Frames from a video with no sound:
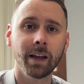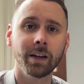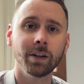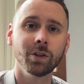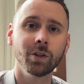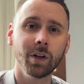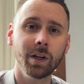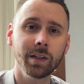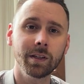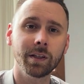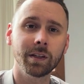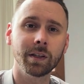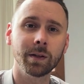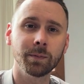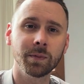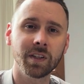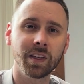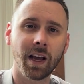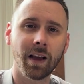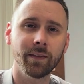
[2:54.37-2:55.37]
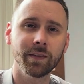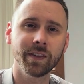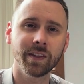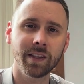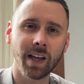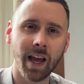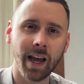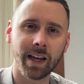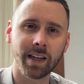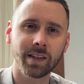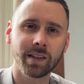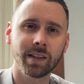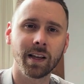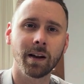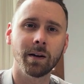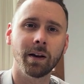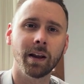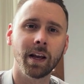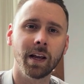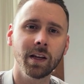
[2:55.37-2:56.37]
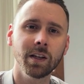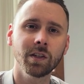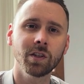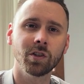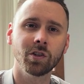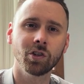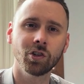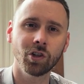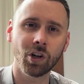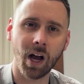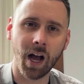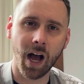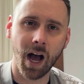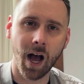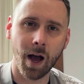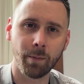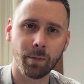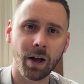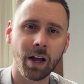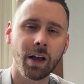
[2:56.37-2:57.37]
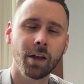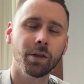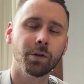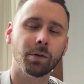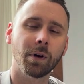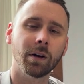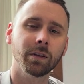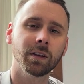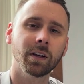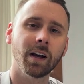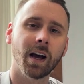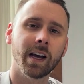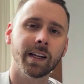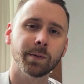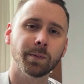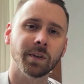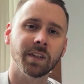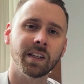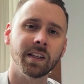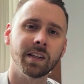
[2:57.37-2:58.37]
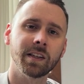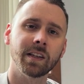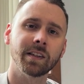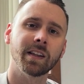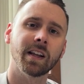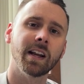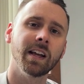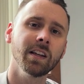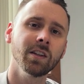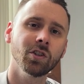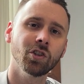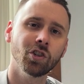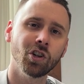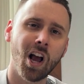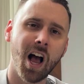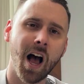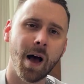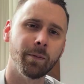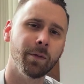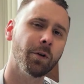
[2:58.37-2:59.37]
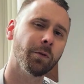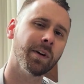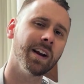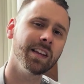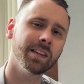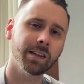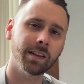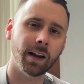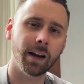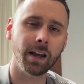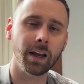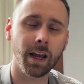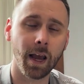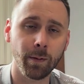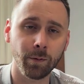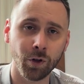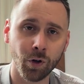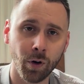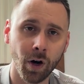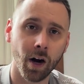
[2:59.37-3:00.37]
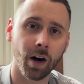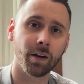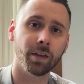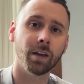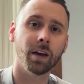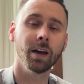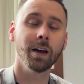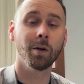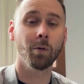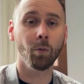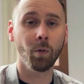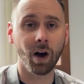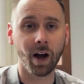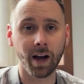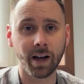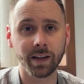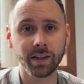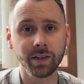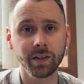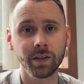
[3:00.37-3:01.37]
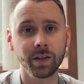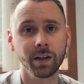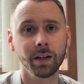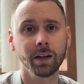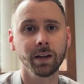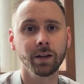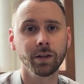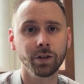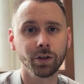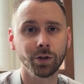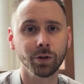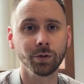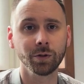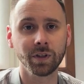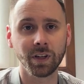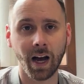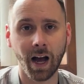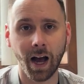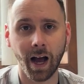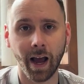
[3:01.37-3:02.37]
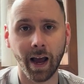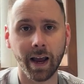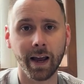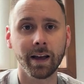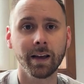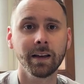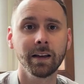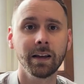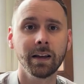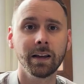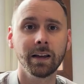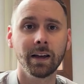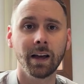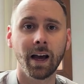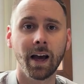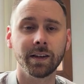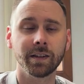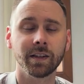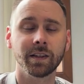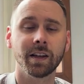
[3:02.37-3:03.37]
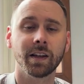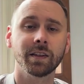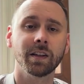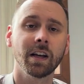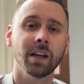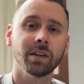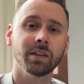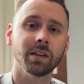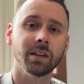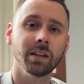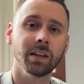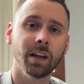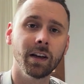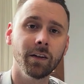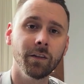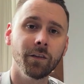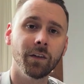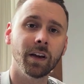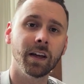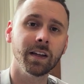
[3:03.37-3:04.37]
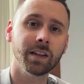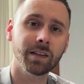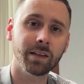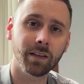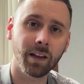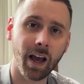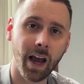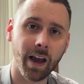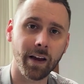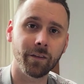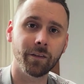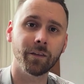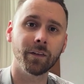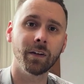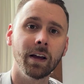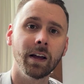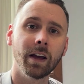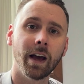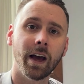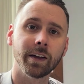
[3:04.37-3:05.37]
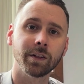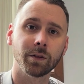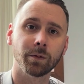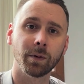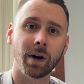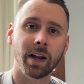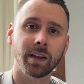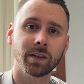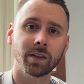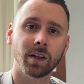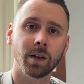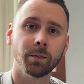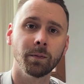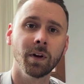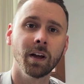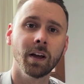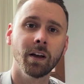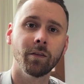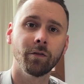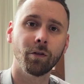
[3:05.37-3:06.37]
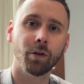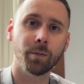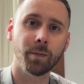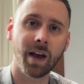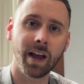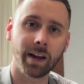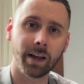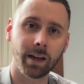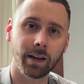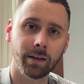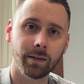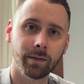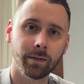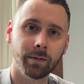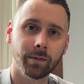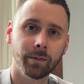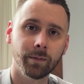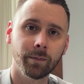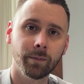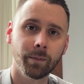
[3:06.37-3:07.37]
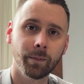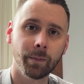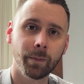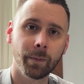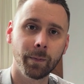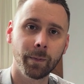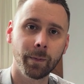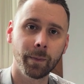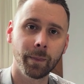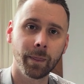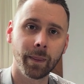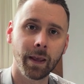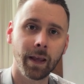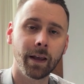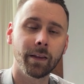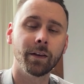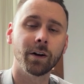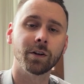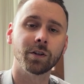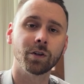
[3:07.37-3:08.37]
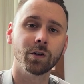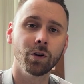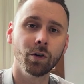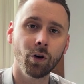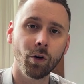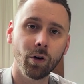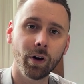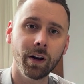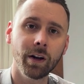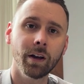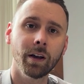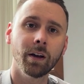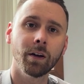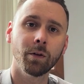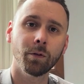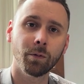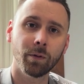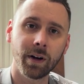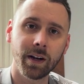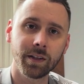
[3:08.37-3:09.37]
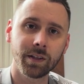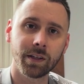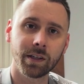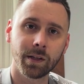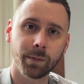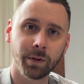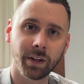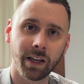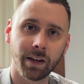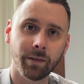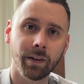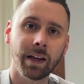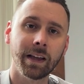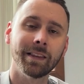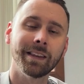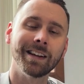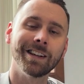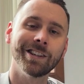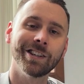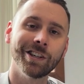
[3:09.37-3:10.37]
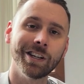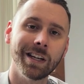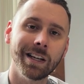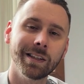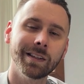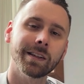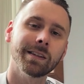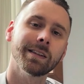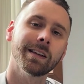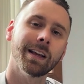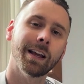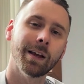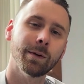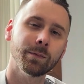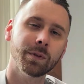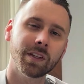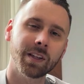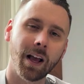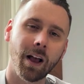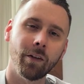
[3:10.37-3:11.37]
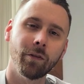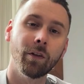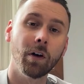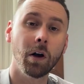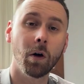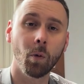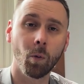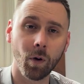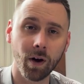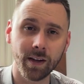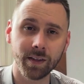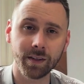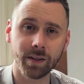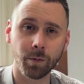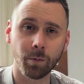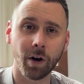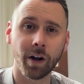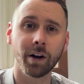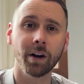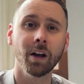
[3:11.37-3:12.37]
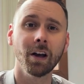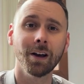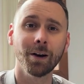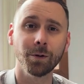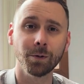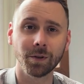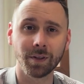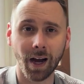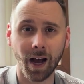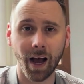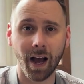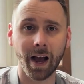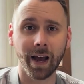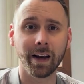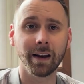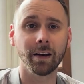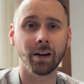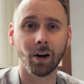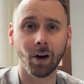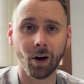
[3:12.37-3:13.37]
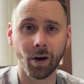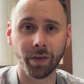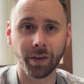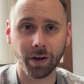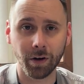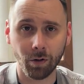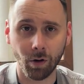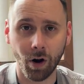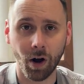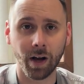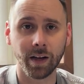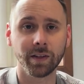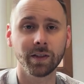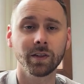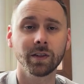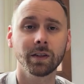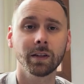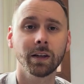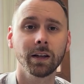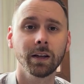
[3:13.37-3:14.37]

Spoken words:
Jesus himself says that his job, throughout the Gospels, he says that his job, the reason that he came to earth, was to die. As he says, to give his life as a ransom for many. There's good reason to believe that Jesus himself was the one who died on the cross.